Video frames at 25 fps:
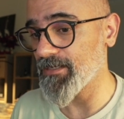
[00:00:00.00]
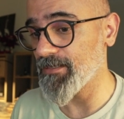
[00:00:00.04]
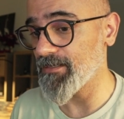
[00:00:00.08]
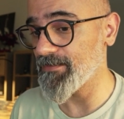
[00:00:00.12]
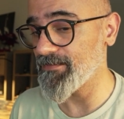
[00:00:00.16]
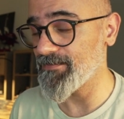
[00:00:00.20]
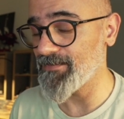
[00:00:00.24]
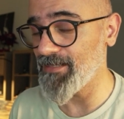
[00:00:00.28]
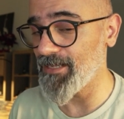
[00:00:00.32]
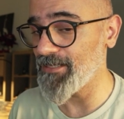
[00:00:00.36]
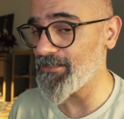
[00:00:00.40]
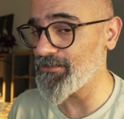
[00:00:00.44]

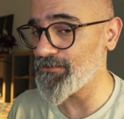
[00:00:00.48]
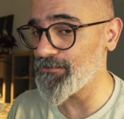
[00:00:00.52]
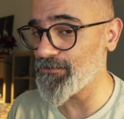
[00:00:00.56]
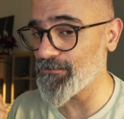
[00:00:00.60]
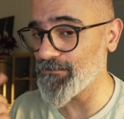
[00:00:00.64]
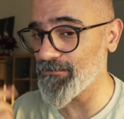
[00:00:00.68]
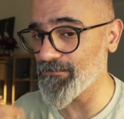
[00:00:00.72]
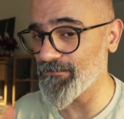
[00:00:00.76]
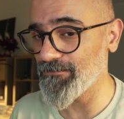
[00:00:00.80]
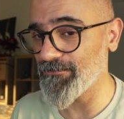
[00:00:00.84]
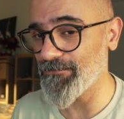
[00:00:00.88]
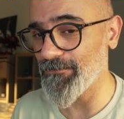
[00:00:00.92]
Stay
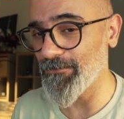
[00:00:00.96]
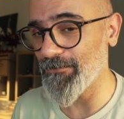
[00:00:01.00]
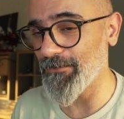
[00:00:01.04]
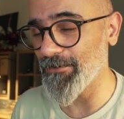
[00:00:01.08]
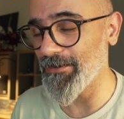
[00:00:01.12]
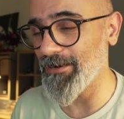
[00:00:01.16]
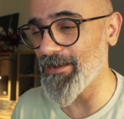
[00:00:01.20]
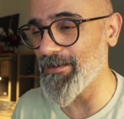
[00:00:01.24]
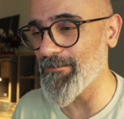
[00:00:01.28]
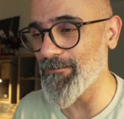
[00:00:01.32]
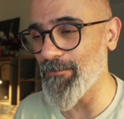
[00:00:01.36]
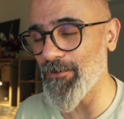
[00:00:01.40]
tuned
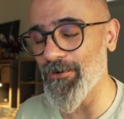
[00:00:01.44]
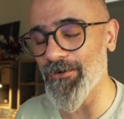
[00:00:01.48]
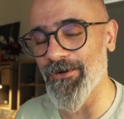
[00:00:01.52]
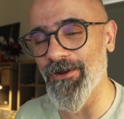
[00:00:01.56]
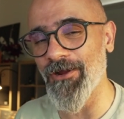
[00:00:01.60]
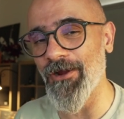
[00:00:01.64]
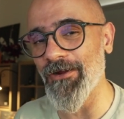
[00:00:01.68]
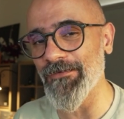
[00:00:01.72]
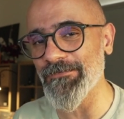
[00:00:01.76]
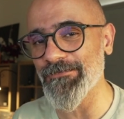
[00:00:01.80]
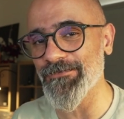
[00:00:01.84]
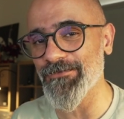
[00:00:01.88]
for more
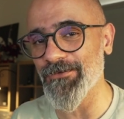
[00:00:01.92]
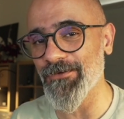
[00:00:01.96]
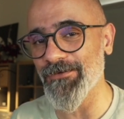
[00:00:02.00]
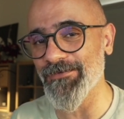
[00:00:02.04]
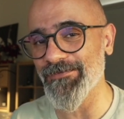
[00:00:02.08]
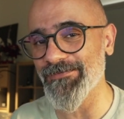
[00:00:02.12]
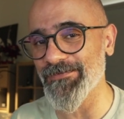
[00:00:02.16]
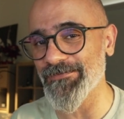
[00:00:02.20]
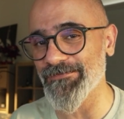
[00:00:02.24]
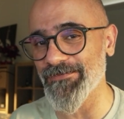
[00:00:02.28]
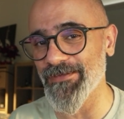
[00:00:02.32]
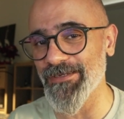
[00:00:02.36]
car
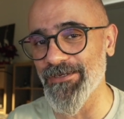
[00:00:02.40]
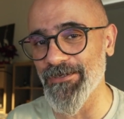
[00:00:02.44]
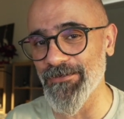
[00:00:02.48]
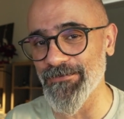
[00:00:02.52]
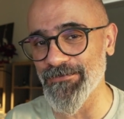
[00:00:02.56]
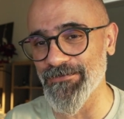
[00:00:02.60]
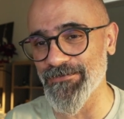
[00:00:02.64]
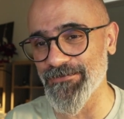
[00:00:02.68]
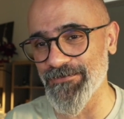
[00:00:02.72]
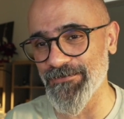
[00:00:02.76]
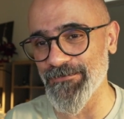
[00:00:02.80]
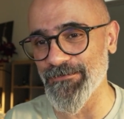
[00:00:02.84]
photography videos
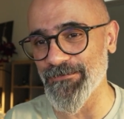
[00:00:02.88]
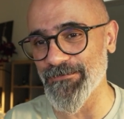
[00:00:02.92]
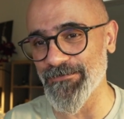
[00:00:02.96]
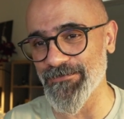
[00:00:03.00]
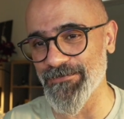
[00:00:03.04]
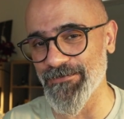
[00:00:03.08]
soon.